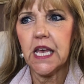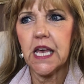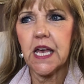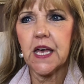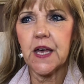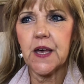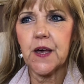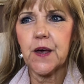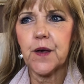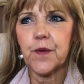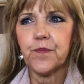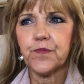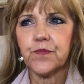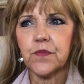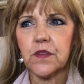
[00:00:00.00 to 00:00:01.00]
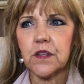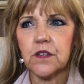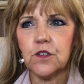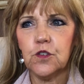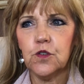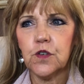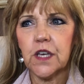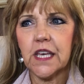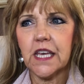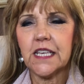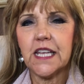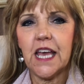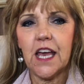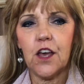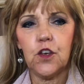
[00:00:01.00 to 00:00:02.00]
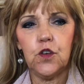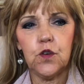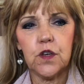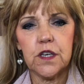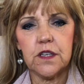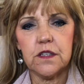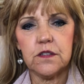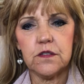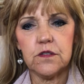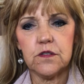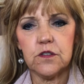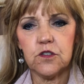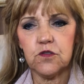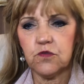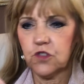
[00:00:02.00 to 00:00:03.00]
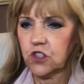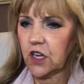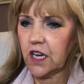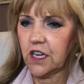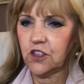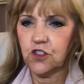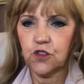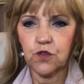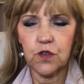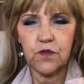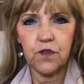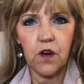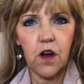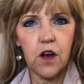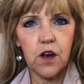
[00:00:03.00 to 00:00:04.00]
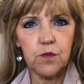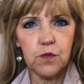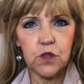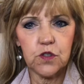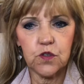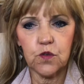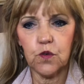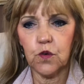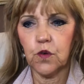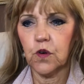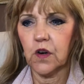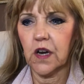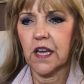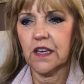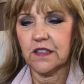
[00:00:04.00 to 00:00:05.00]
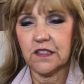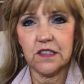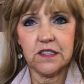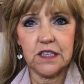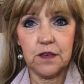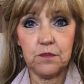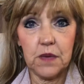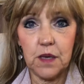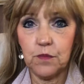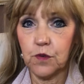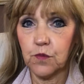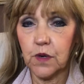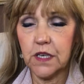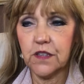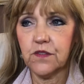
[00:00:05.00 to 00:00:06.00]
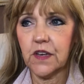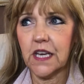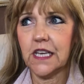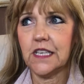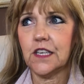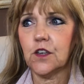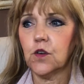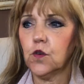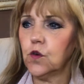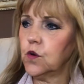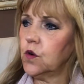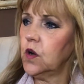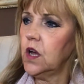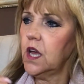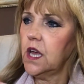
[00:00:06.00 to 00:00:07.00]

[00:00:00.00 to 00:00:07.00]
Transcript: Looking at how you can change your environment, or, as I said, maybe renovating, or